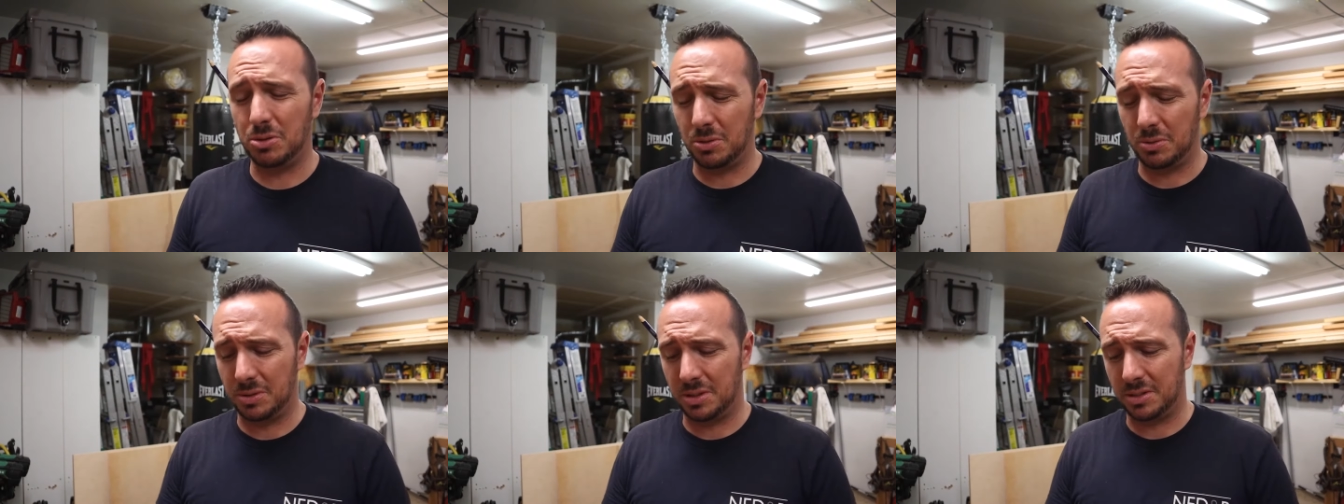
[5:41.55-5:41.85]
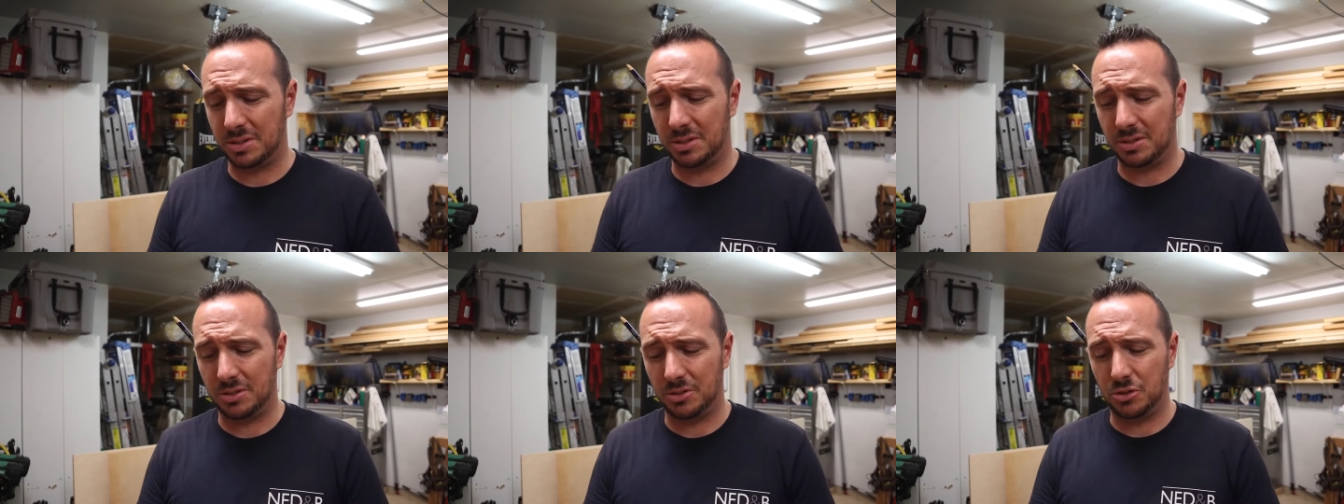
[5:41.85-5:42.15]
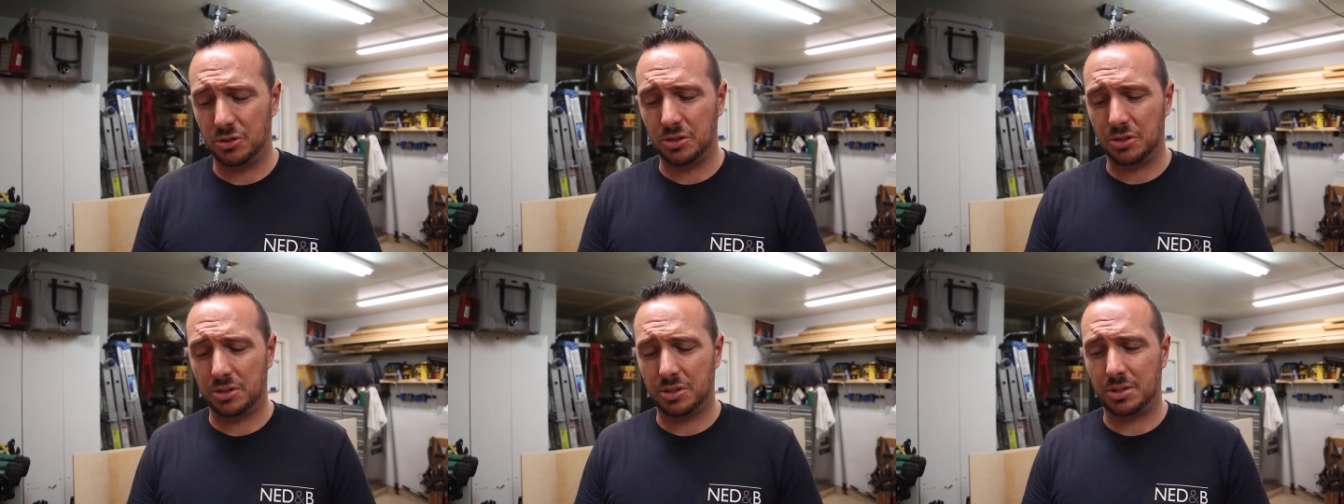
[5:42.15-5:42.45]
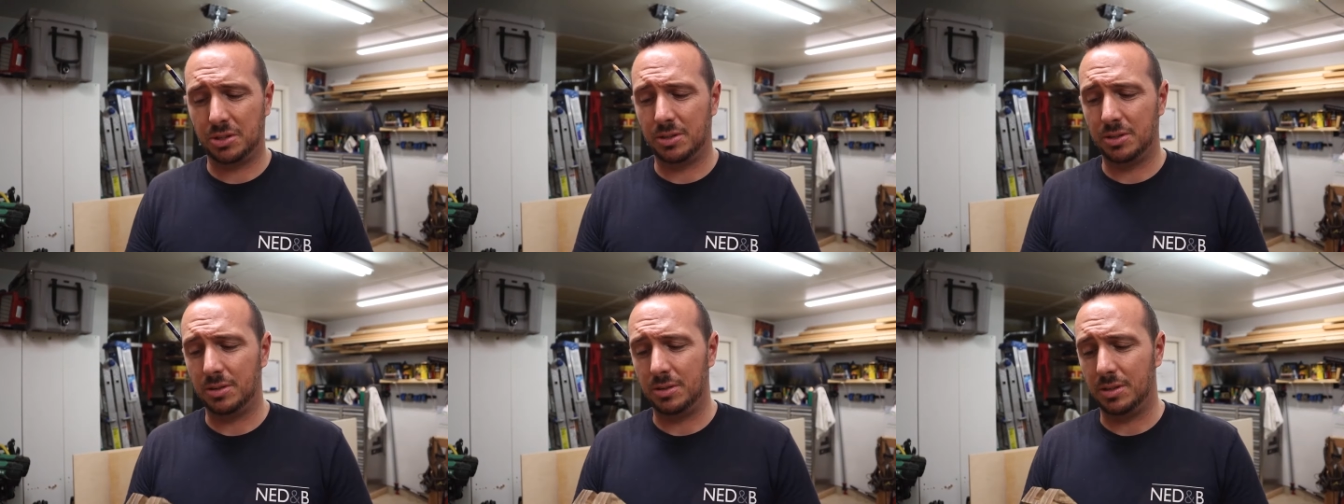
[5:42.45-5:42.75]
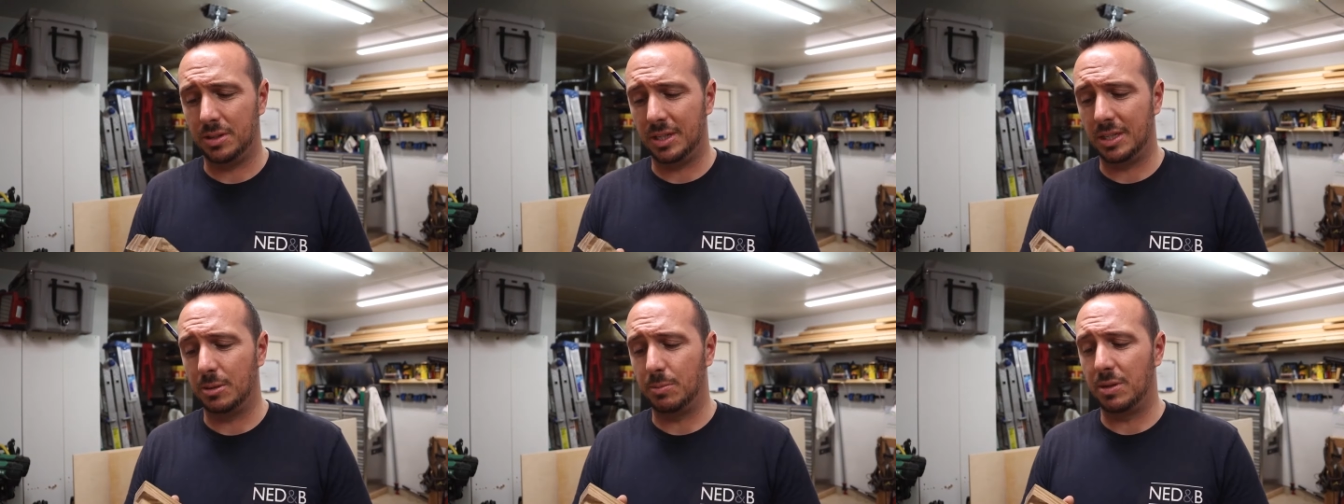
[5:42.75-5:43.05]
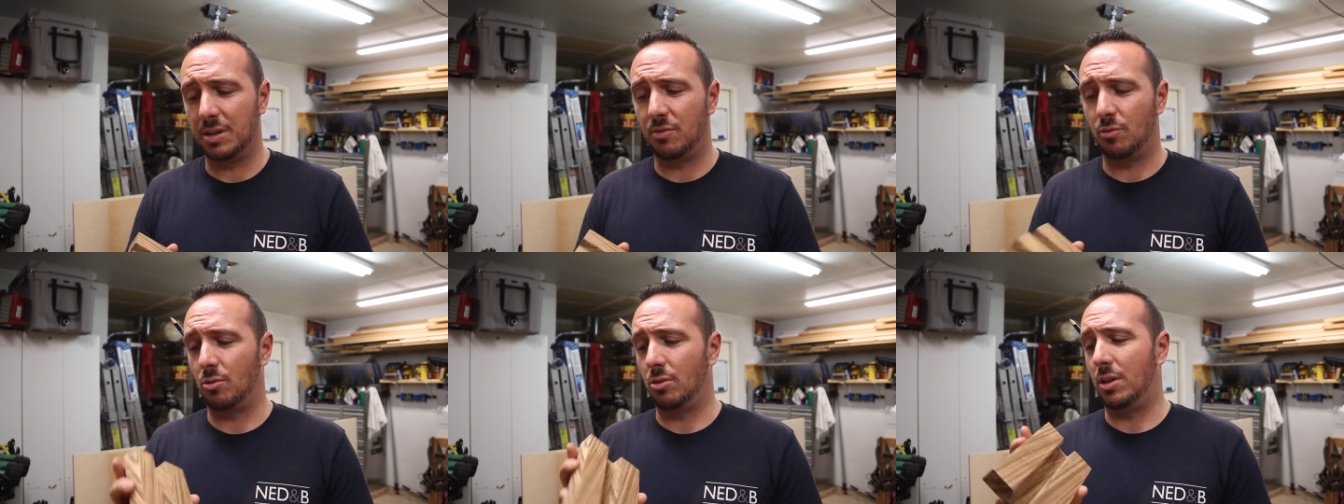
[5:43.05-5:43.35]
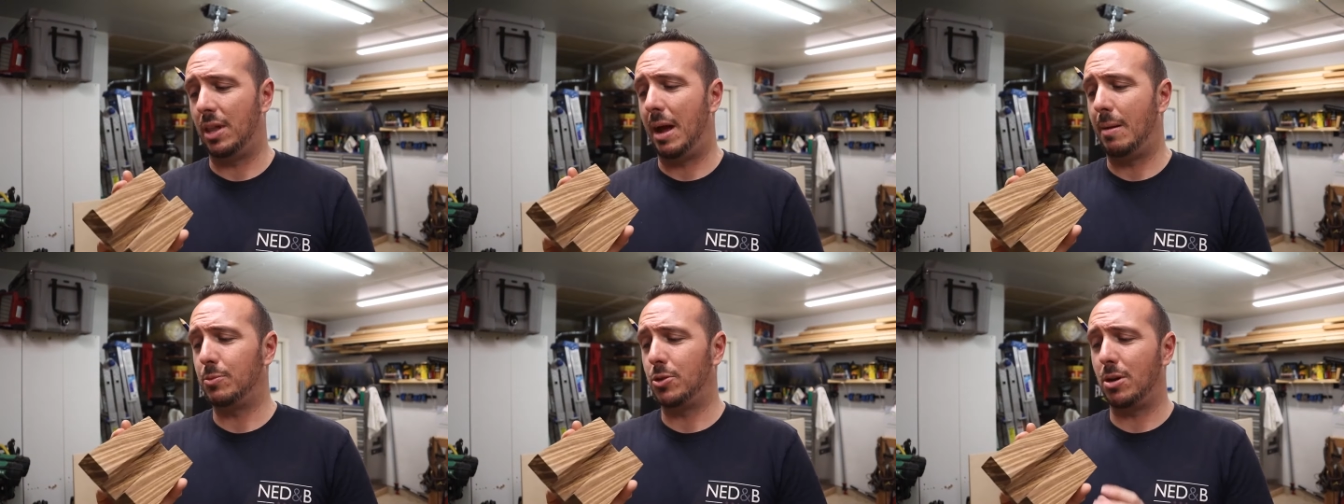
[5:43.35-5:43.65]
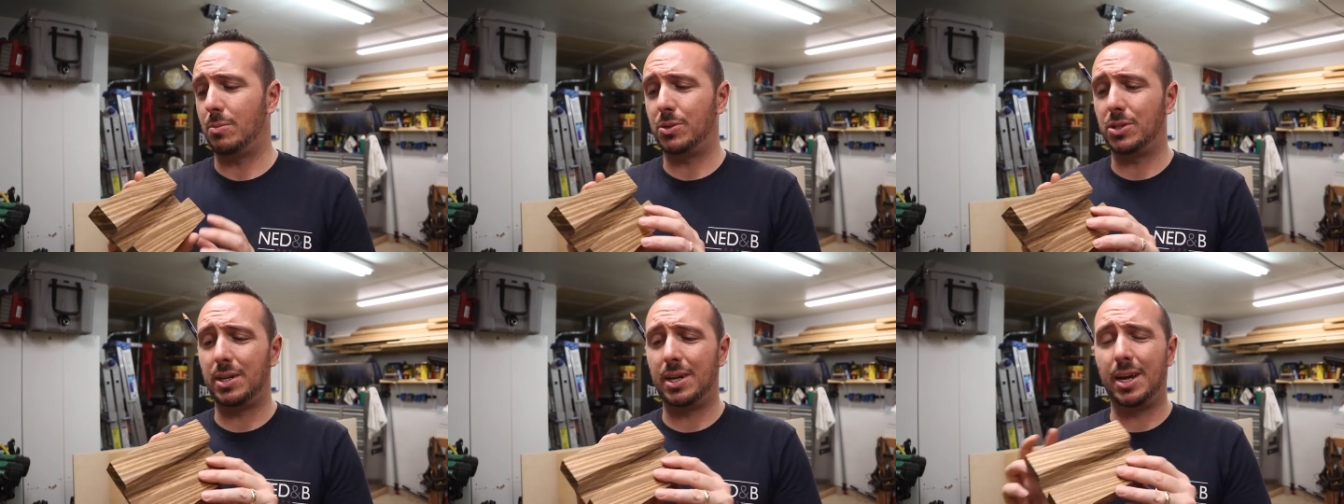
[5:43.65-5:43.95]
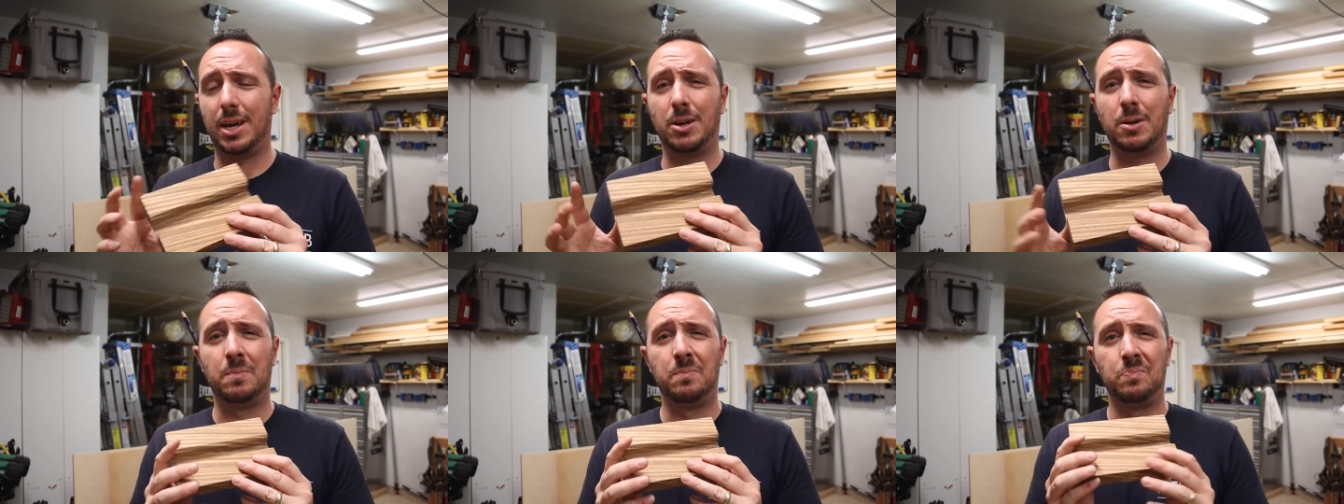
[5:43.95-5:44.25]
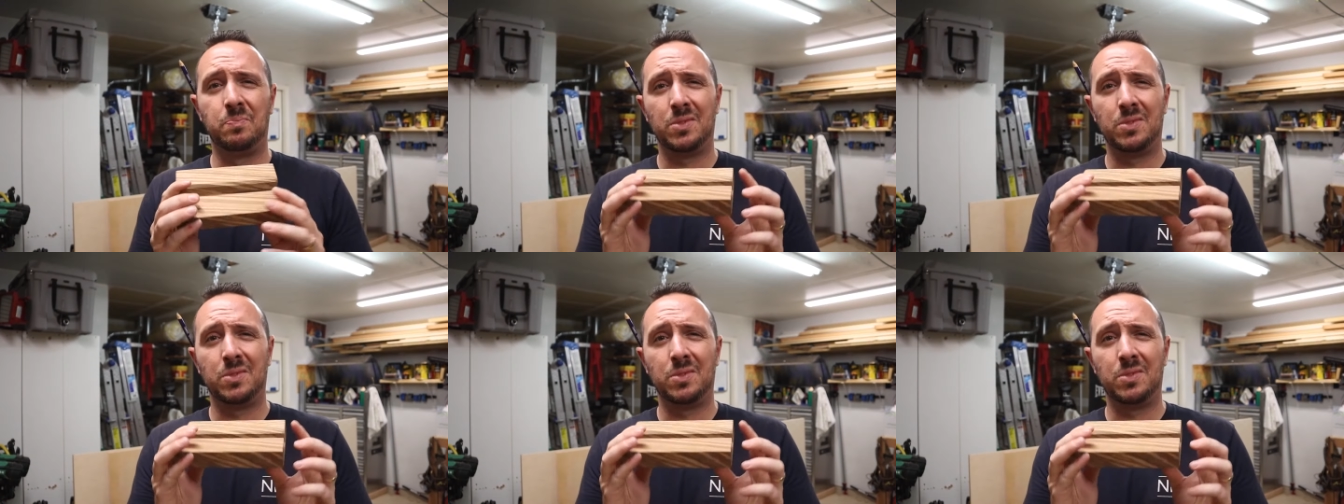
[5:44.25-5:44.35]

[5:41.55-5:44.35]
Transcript: so it doesn't just need to be for a laptop stand.